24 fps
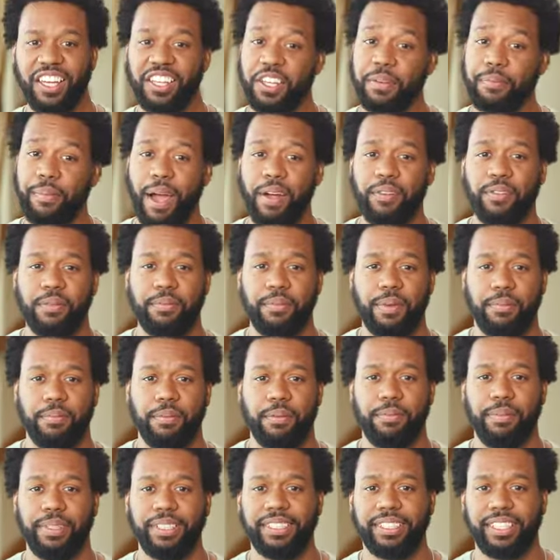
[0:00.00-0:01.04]
You might remember
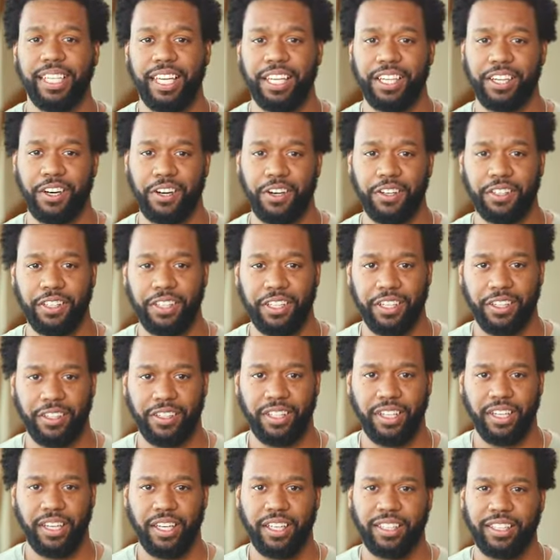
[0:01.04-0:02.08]
me saying earlier
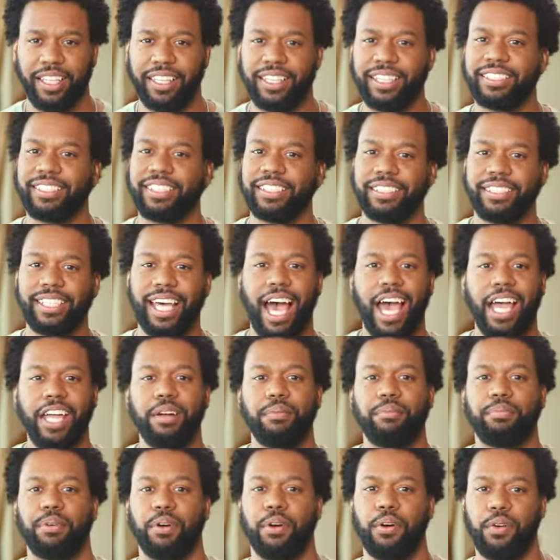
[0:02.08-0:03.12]
that this entire
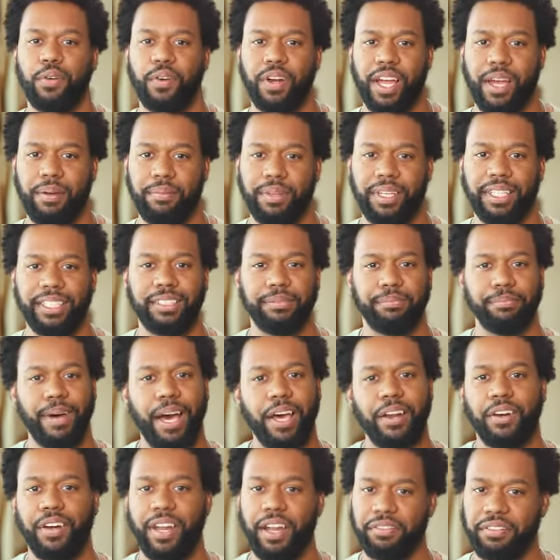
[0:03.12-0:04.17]
program is
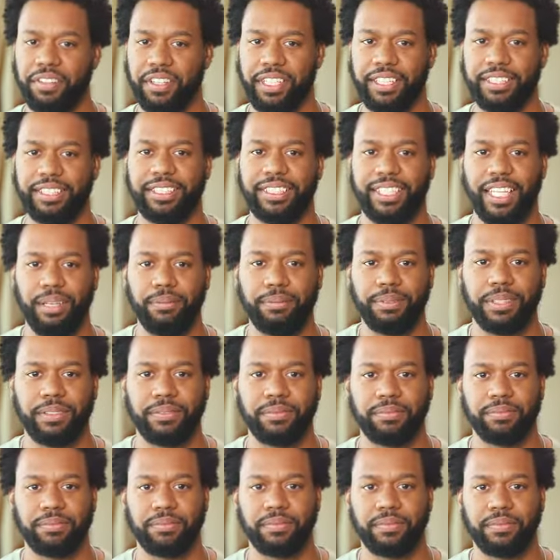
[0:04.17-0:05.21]
modeled after these steps.
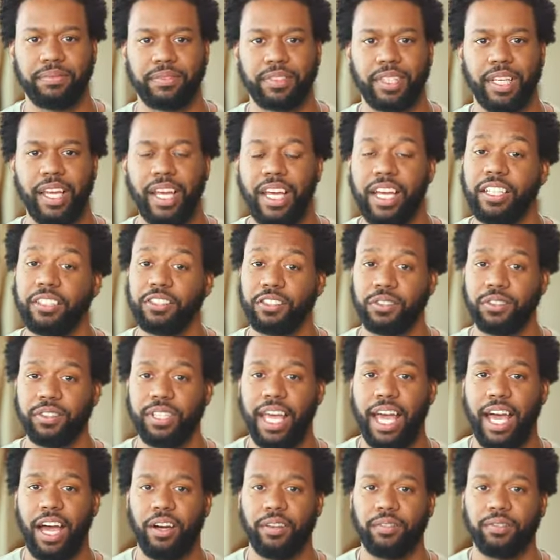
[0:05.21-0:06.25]
So,
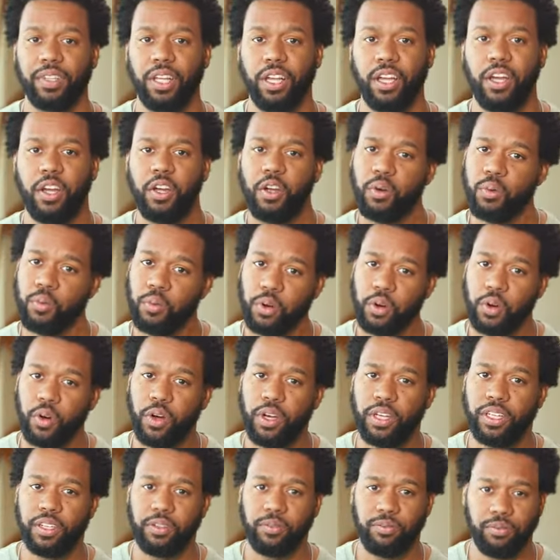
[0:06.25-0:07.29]
now we're
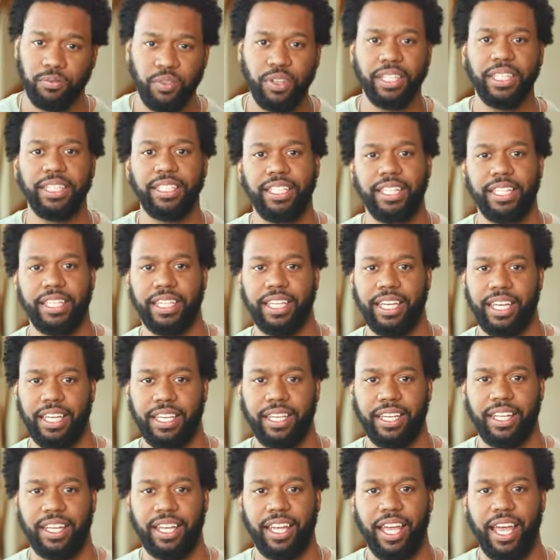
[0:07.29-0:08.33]
going to really dig in
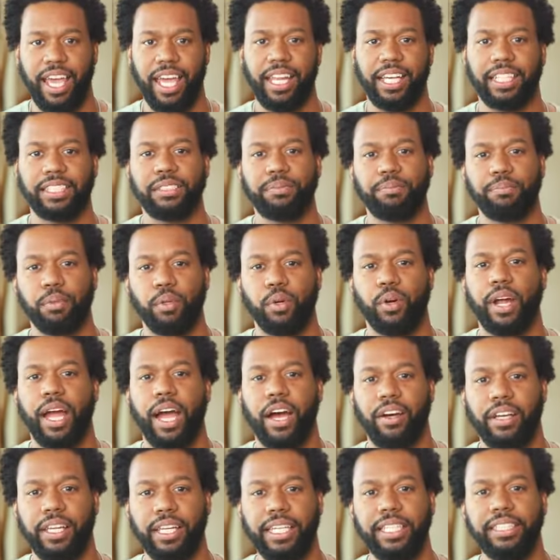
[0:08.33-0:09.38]
and explore
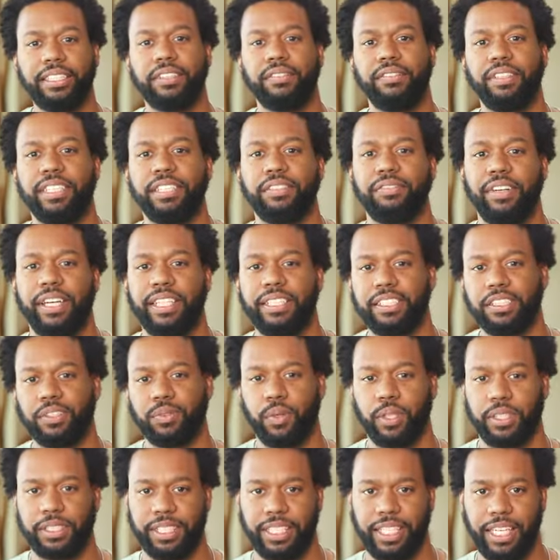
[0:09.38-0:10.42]
how each of these phases
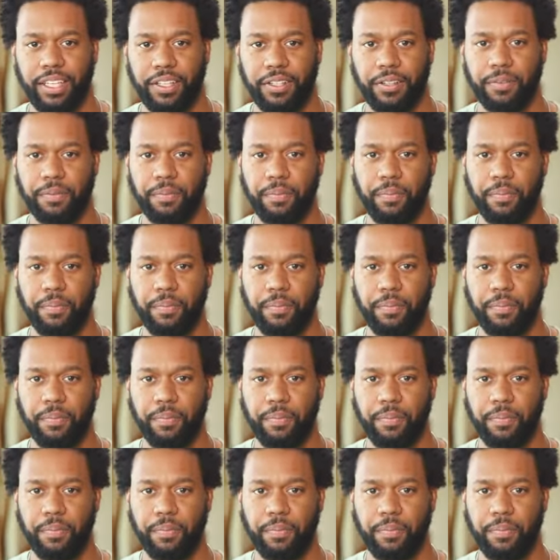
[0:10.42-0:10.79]
work together.